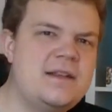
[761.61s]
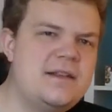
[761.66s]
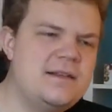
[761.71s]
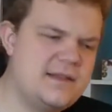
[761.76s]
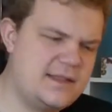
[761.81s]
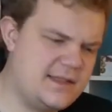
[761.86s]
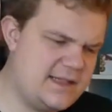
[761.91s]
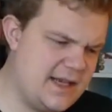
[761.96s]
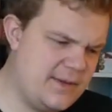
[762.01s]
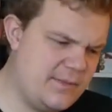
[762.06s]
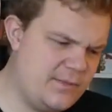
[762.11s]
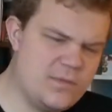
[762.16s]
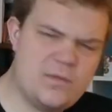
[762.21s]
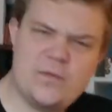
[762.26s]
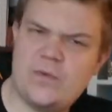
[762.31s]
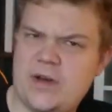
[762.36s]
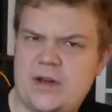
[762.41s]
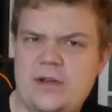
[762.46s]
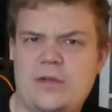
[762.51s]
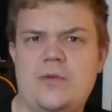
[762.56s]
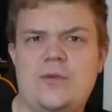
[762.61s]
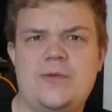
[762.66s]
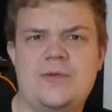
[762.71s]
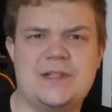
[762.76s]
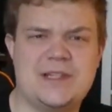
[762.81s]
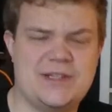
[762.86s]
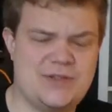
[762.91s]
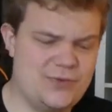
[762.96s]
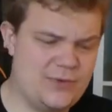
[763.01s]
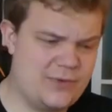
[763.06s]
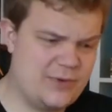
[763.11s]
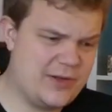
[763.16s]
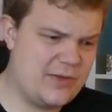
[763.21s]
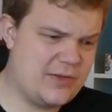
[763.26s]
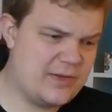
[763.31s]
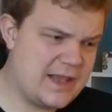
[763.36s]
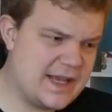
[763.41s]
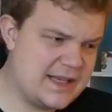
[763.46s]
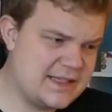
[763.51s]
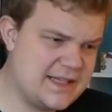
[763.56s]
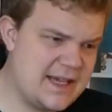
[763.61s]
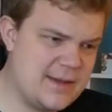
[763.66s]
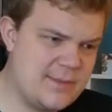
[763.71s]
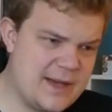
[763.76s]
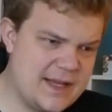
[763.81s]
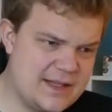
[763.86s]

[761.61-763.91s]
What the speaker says: the same regular rules as Zooloretto dice game